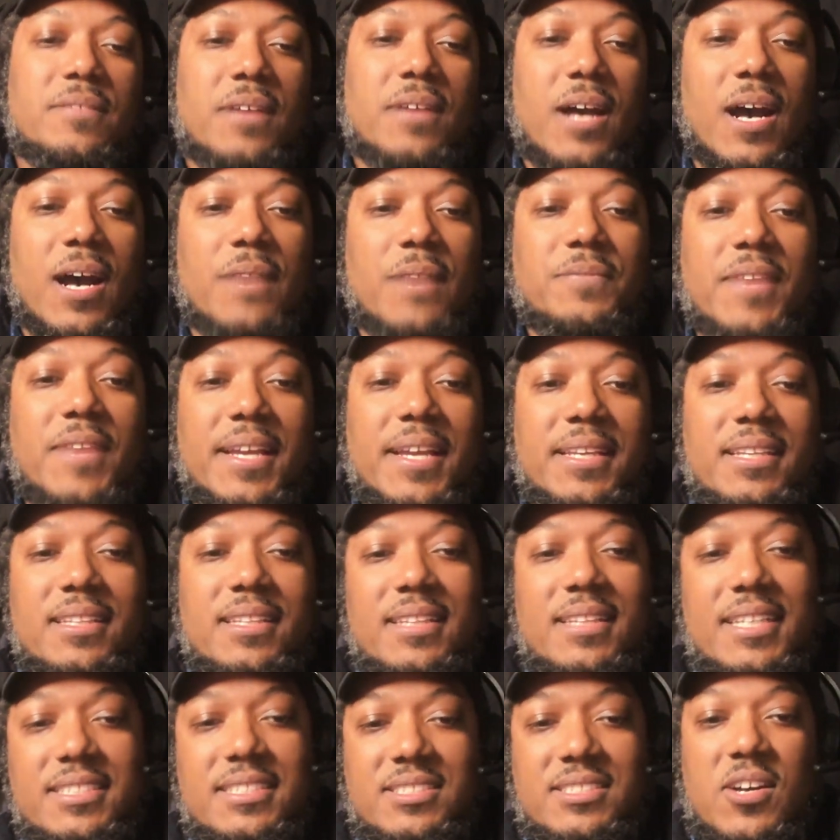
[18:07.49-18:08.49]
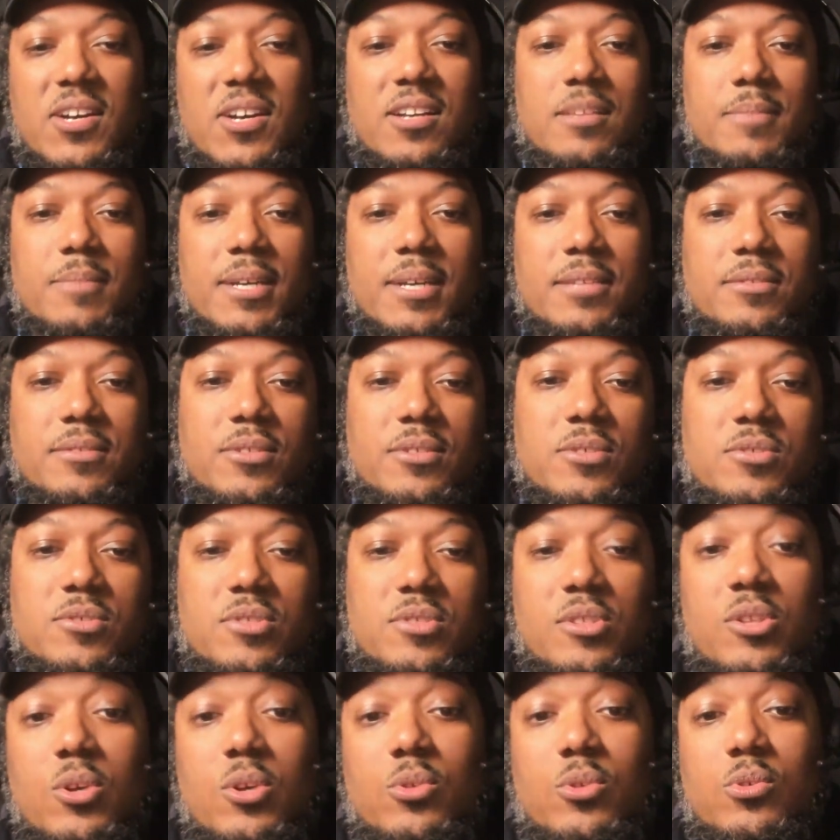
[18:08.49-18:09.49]
Finally, let's talk about those
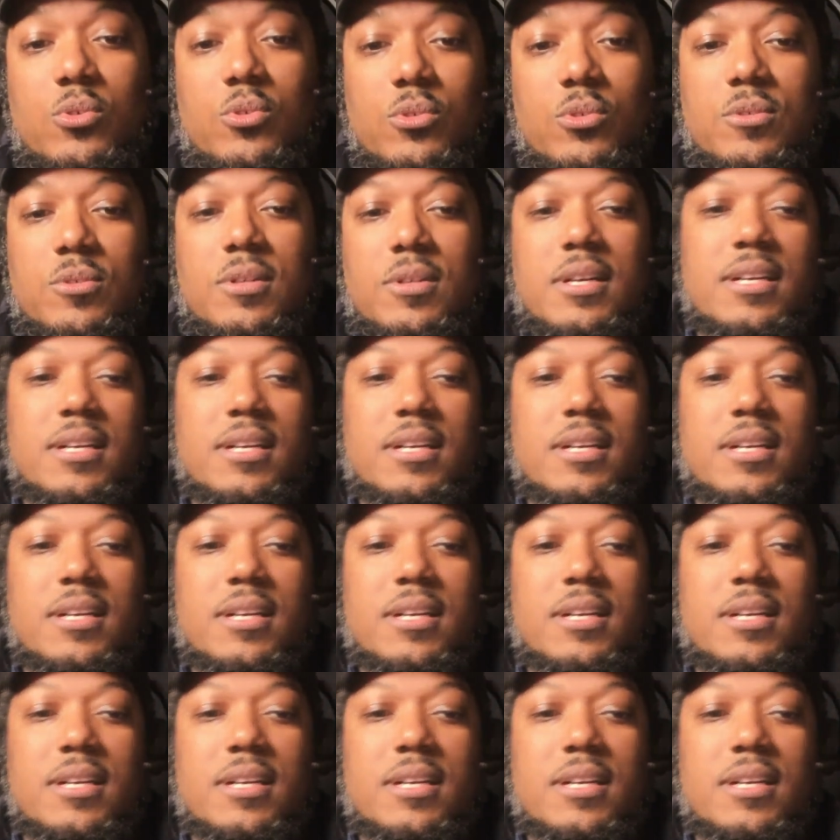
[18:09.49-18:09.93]
local